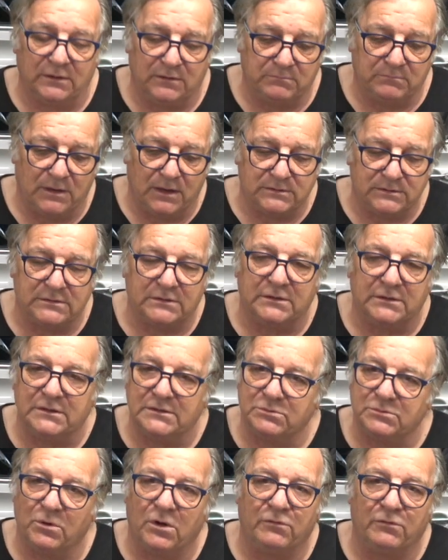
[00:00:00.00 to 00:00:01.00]
Martyn and
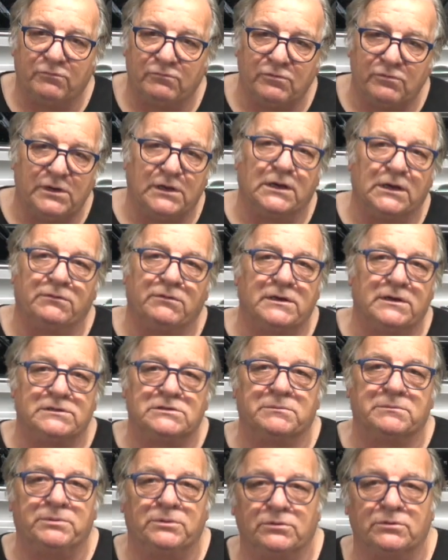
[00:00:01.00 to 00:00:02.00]
his wife really
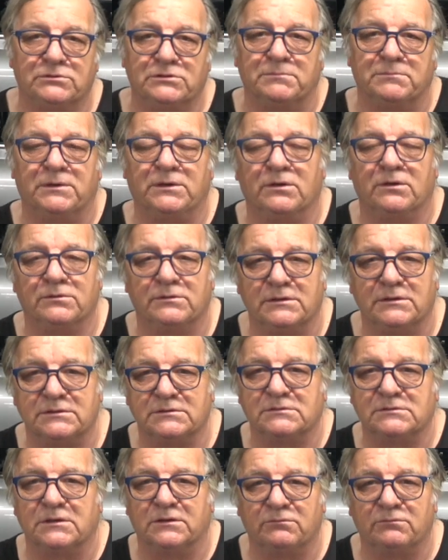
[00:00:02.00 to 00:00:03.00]
supported me on
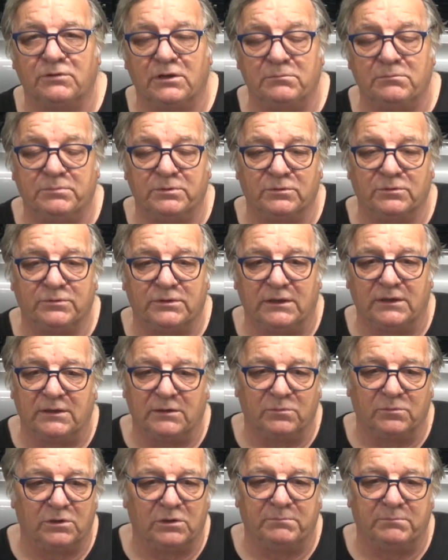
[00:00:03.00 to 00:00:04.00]
this Red Bull thing.
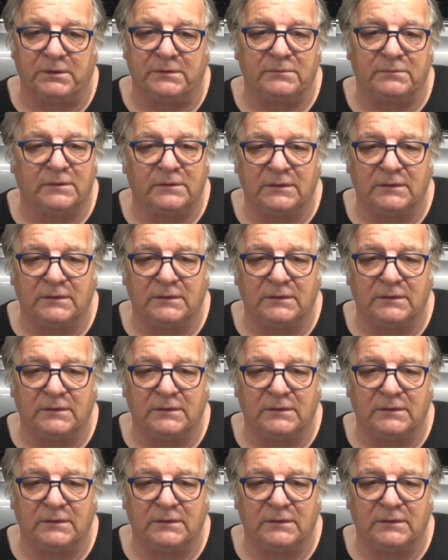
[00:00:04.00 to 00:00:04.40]
It would have been